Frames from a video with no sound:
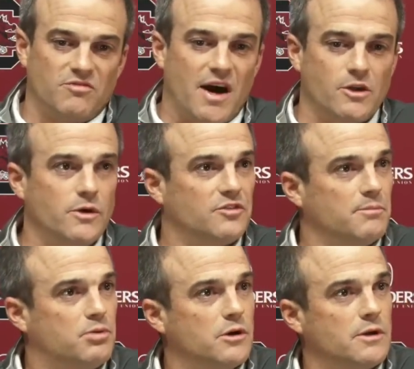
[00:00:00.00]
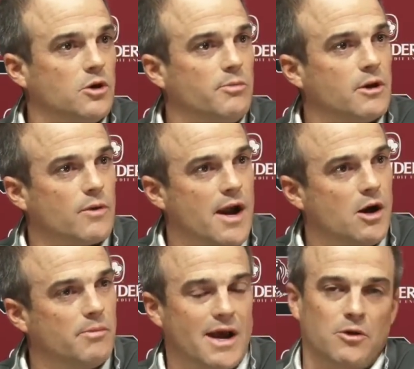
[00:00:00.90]
you know, value his input, and he'll be
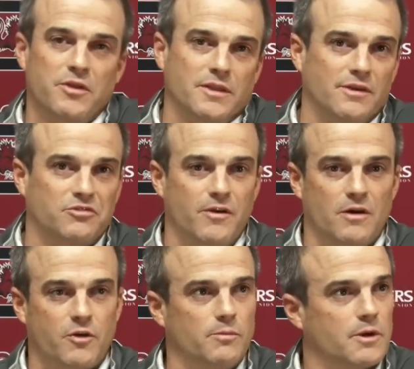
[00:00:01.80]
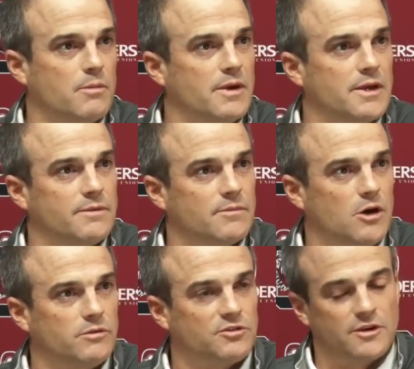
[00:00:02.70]
around, but I don't think that's fair for him to come in and
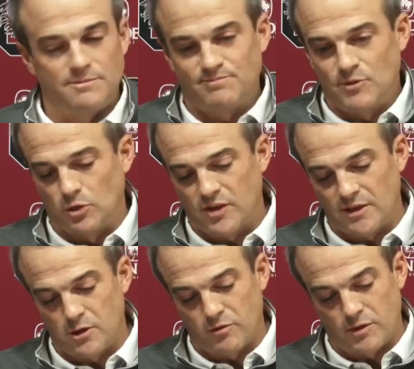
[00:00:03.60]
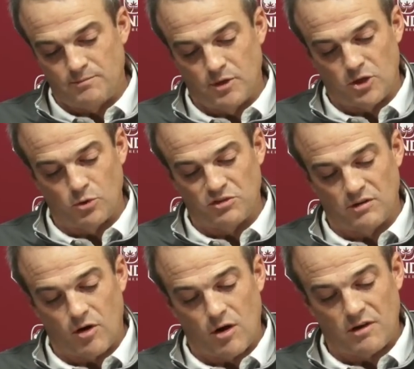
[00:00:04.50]
all of a sudden, you know, take over the
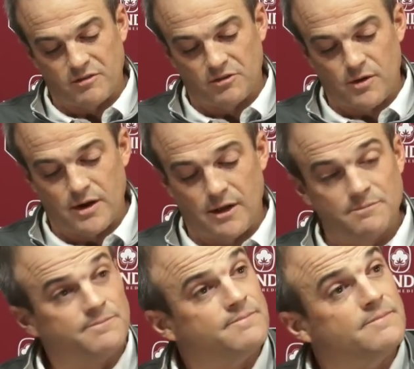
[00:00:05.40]
coaching of our offense right now.